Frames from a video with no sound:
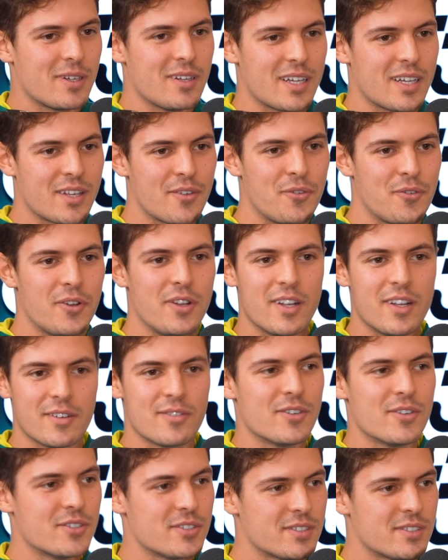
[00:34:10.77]
Like if you're
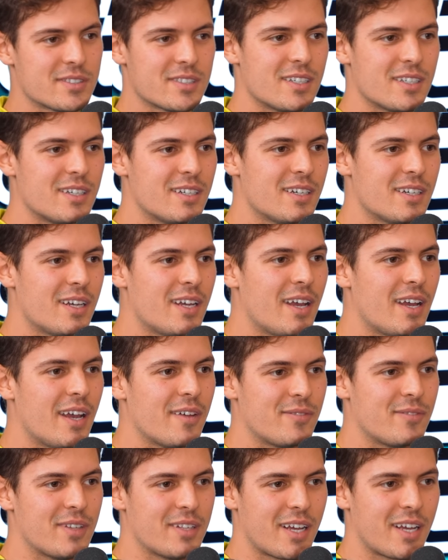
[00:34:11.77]
nervous, uh,
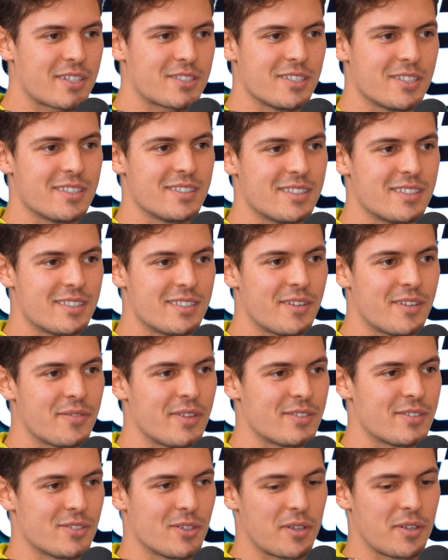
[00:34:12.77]
if they actually if
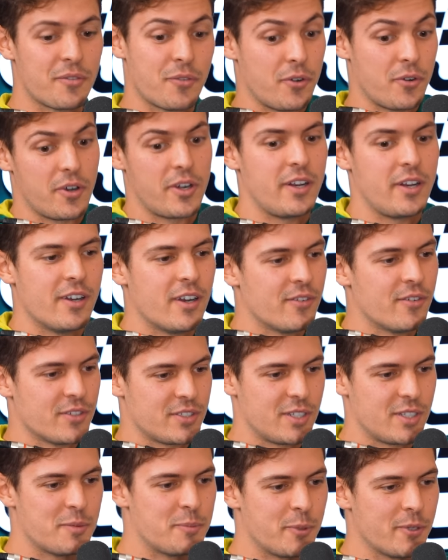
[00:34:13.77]
the song if you're already
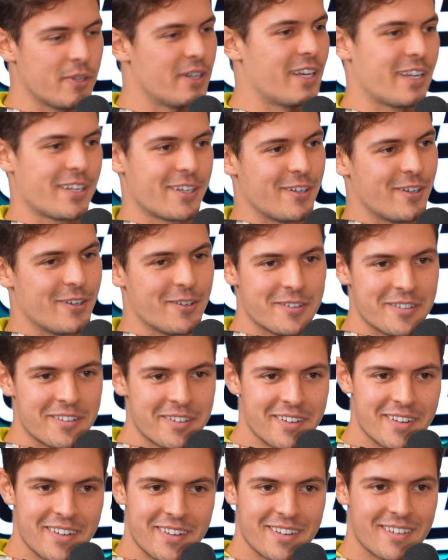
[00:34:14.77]
nervous and you put like you know
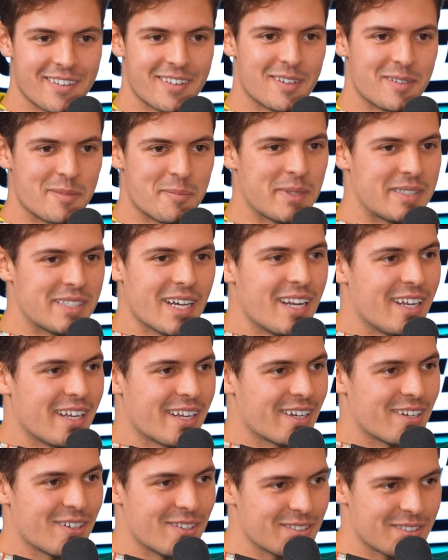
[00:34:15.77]

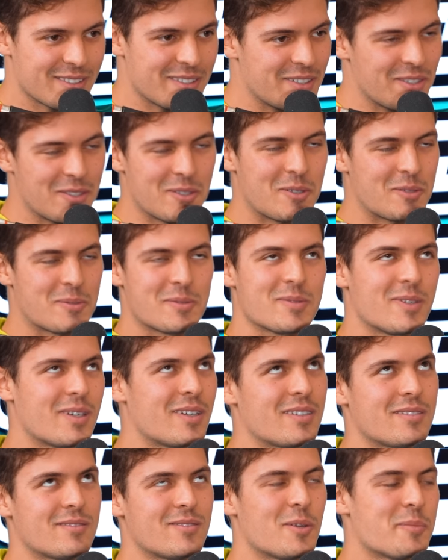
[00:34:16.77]
Metallica or I don't
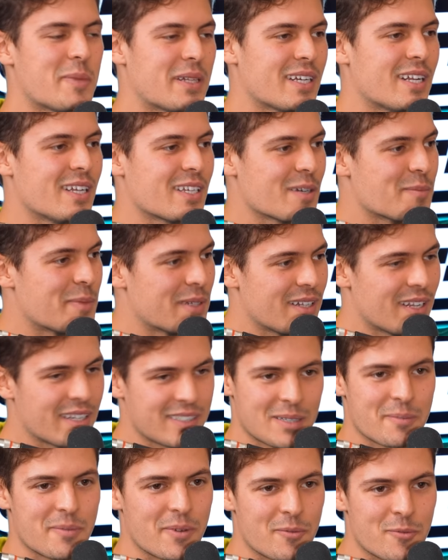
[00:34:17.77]
know, not Metallica, but like
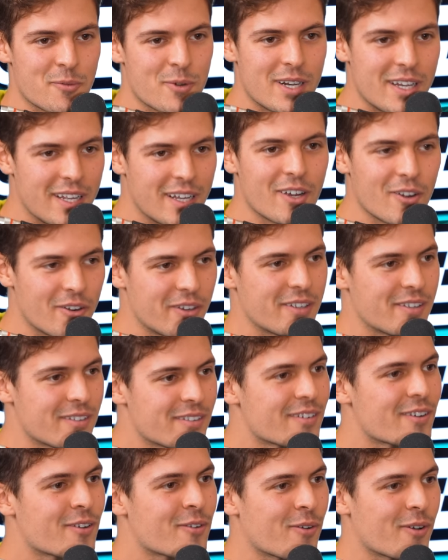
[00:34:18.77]
something really
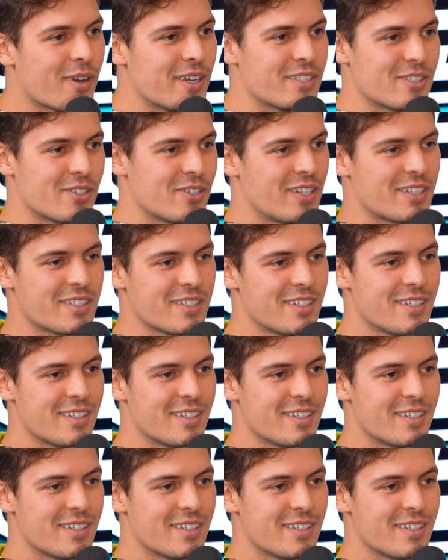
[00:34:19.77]
going crazy on it.